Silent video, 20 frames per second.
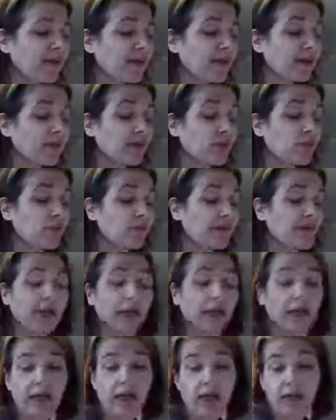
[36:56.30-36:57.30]
But who am I
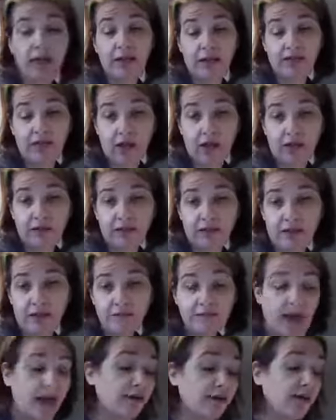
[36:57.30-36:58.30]
kidding? I love all of
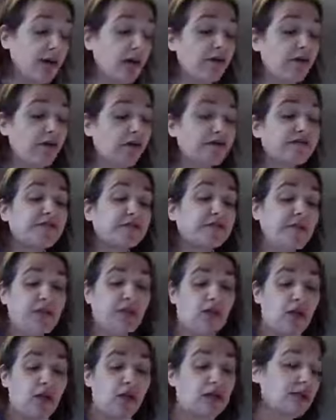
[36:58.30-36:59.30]
them. I love
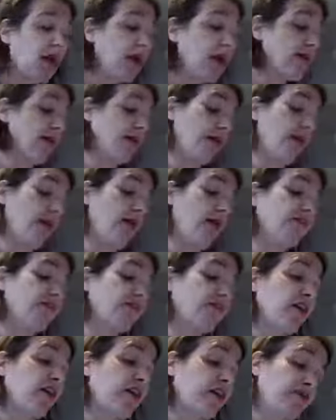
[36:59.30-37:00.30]
tomato sauce. I
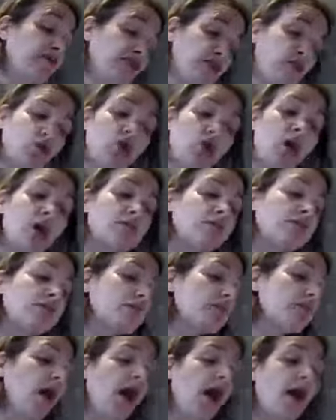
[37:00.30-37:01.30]
love Alfredo
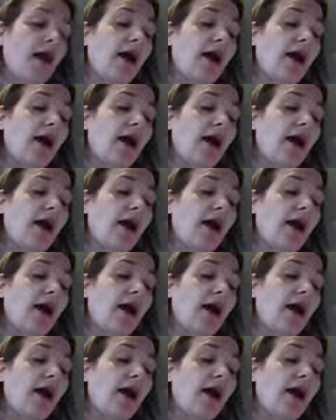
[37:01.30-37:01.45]
sauce.